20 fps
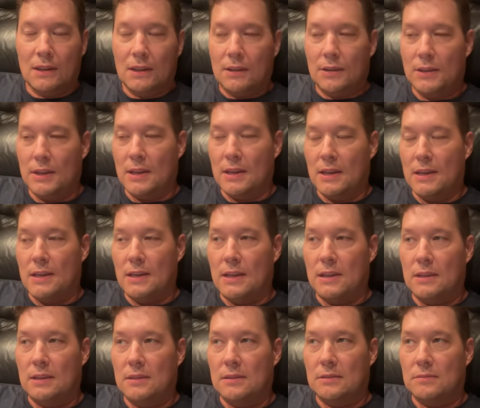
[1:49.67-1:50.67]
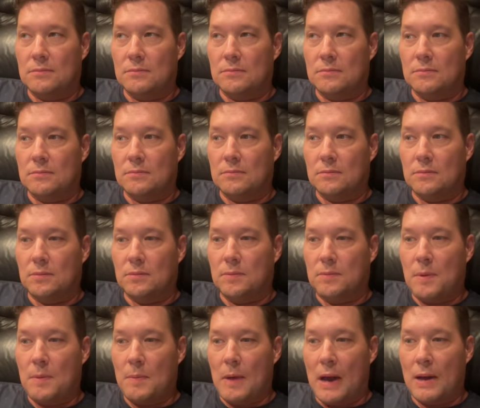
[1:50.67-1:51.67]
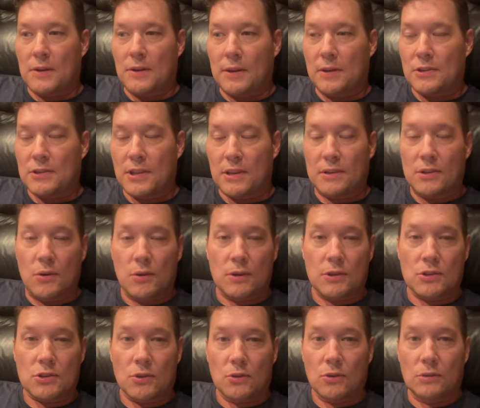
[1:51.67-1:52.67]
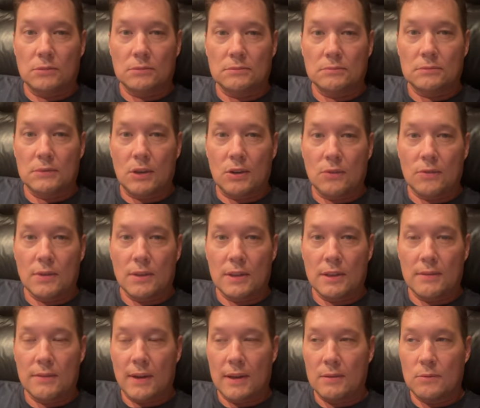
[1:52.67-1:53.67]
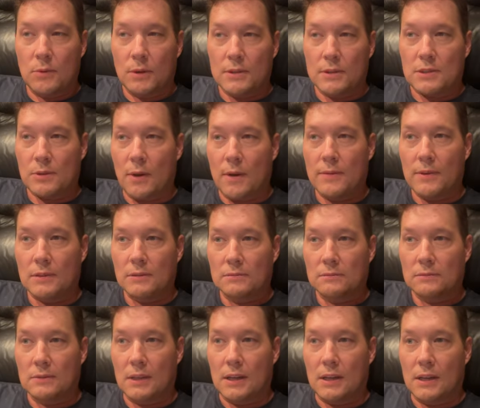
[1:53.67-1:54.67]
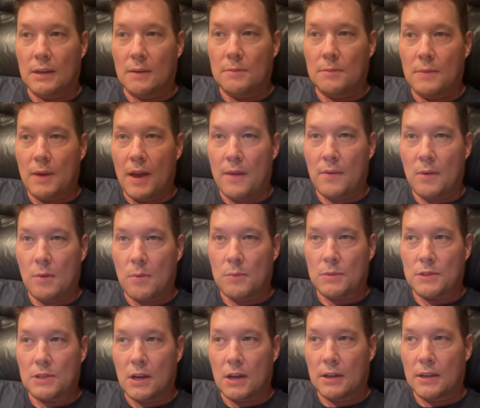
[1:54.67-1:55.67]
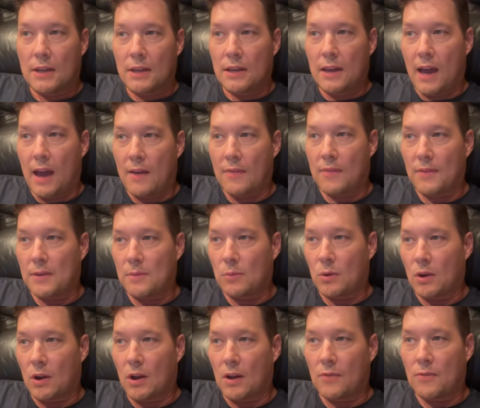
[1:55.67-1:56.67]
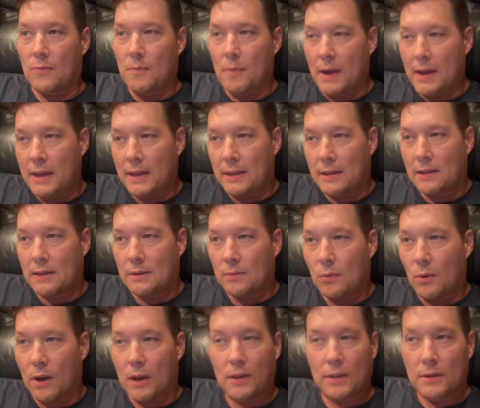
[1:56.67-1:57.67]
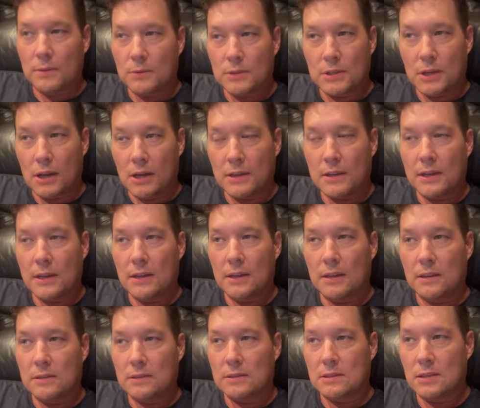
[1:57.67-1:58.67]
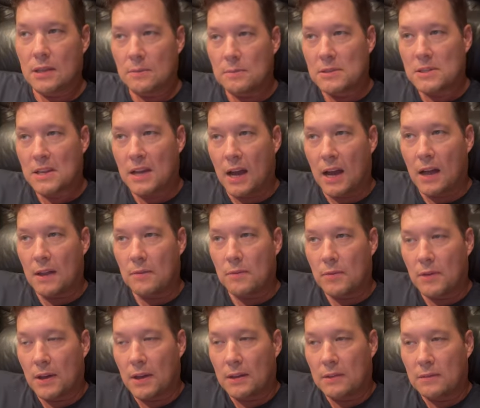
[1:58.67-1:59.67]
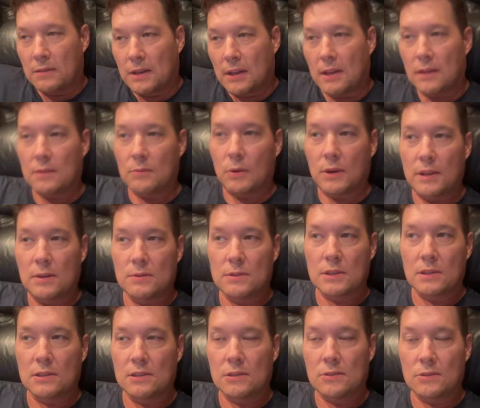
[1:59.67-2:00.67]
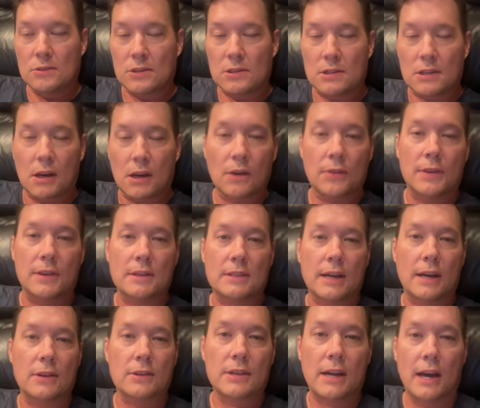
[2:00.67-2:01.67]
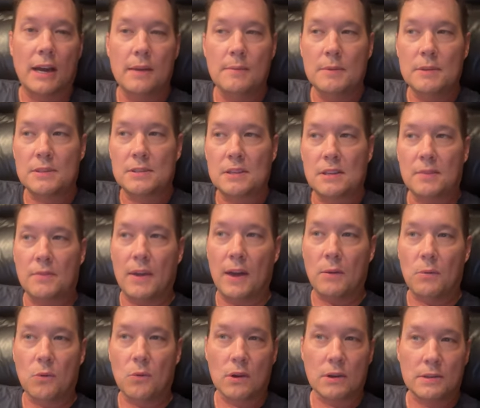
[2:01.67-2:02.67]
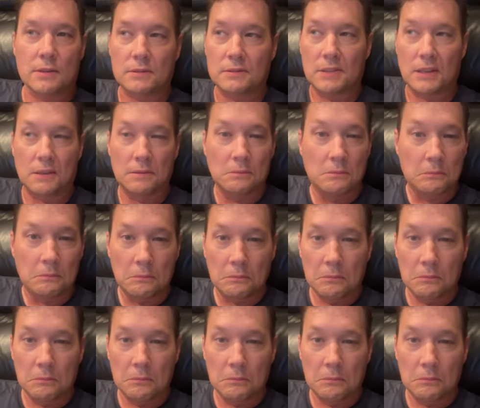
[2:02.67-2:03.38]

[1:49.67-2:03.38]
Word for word: the the moderators had no control over the event whatsoever. Um, everyone was talking. Half of them were off mic. While they were talking, Tim Scott thought the what he was going to do was just talk the entire time and see if that worked. It didn't.